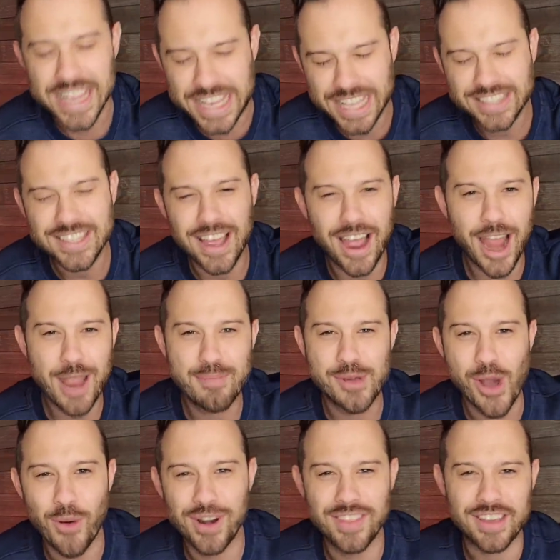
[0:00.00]
Get the hype
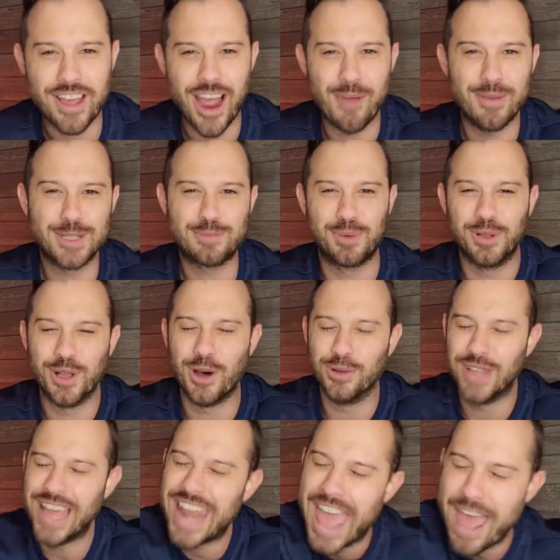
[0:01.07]
going in the comments below.
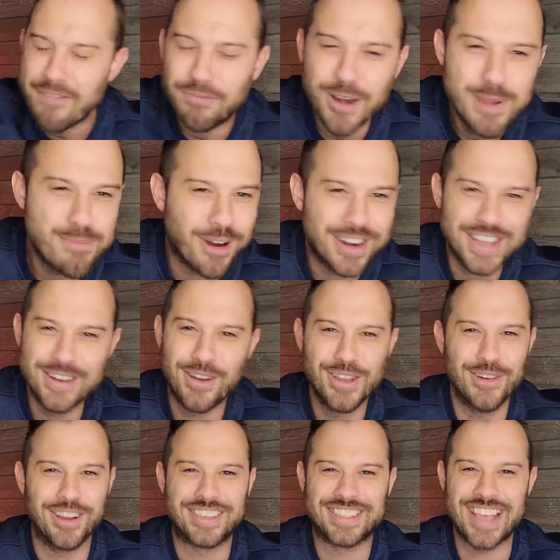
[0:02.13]
Let everybody know
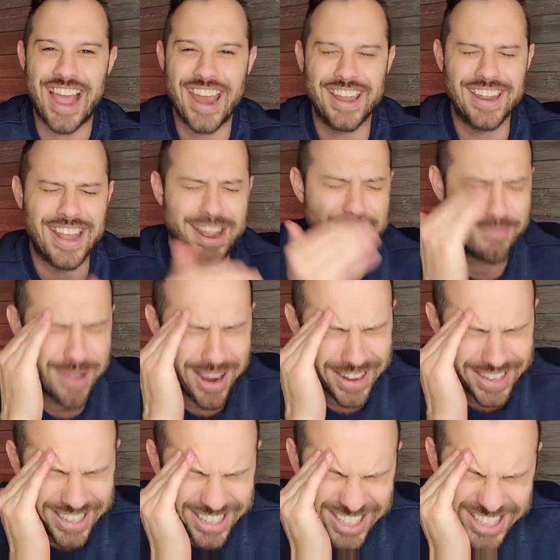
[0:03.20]
you're excited and
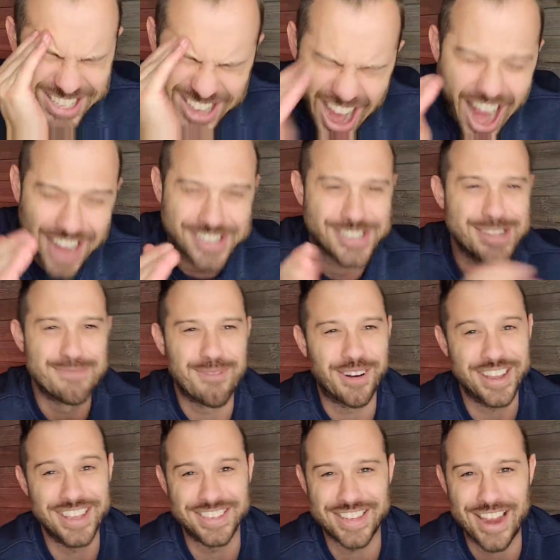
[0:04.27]
my gosh, the
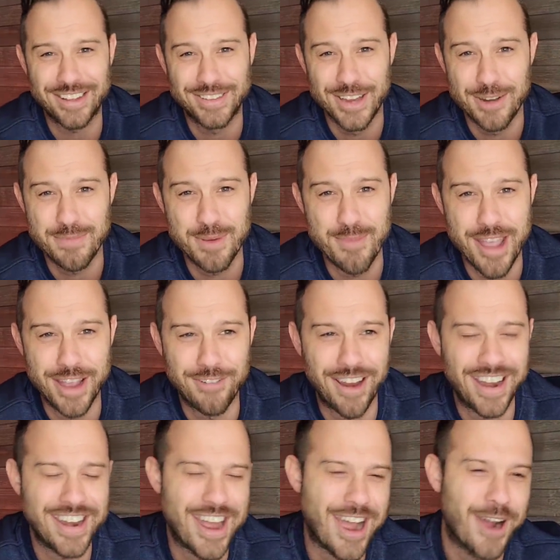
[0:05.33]
money is out there to be made
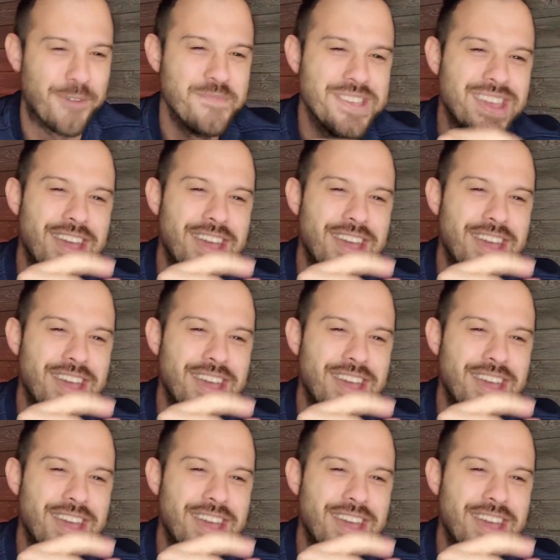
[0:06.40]
right now.